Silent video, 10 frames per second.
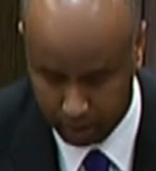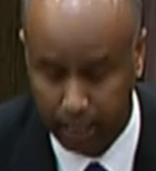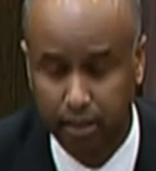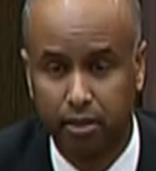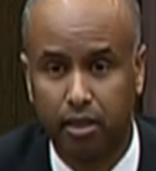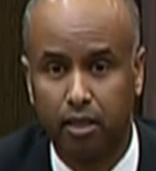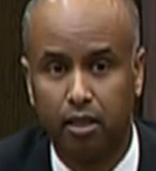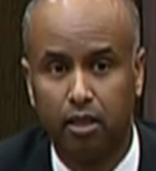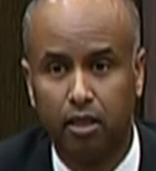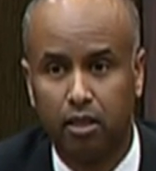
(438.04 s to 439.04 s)
that
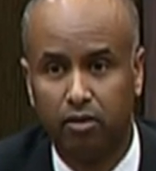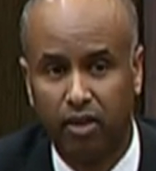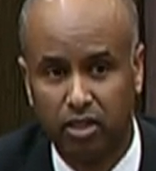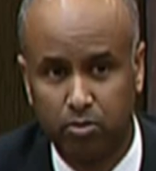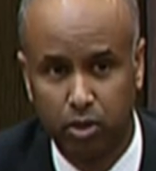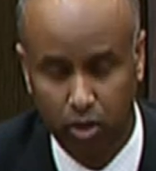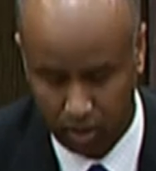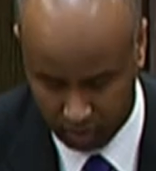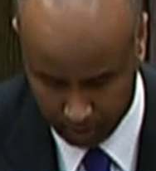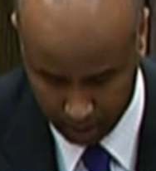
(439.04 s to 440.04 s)
the vast majority
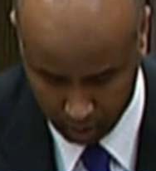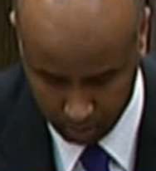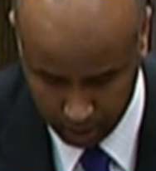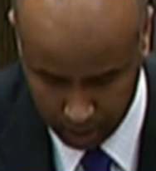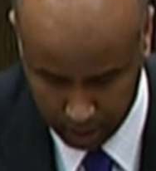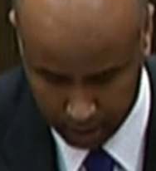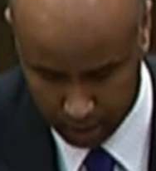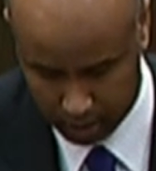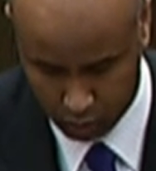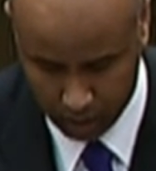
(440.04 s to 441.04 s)
of my community,
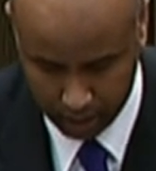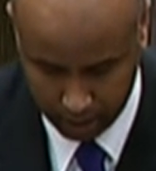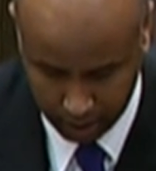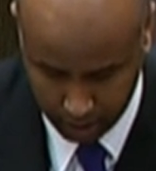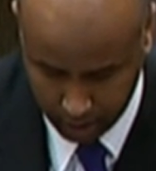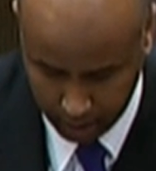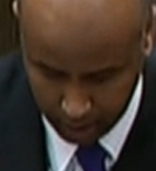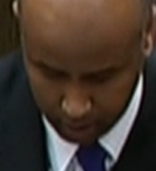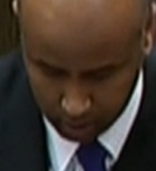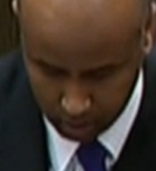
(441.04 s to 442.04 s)
as well as other
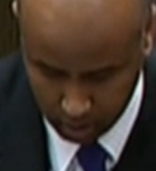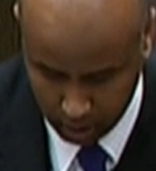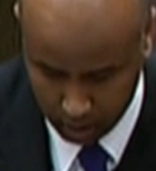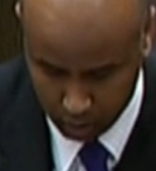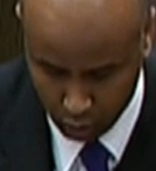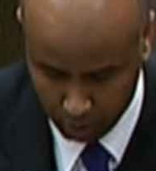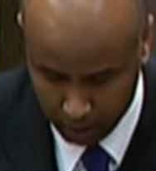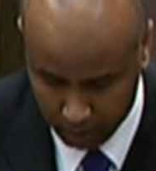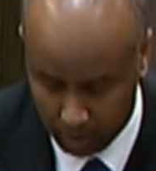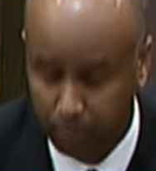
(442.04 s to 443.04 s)
Canadians, do
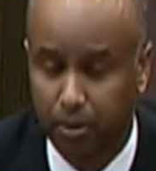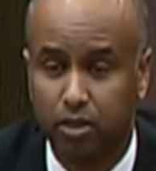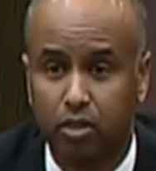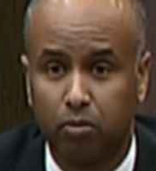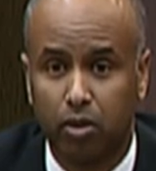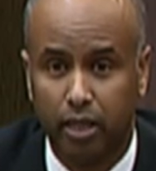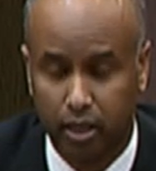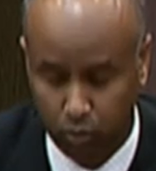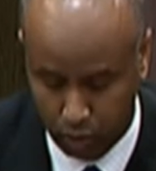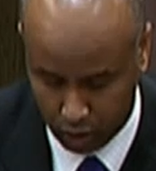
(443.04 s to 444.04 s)
believe in the principle
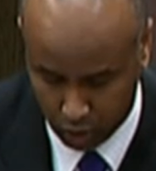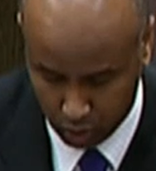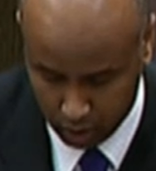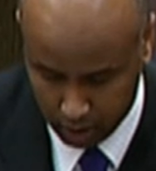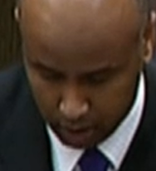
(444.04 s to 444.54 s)
that we should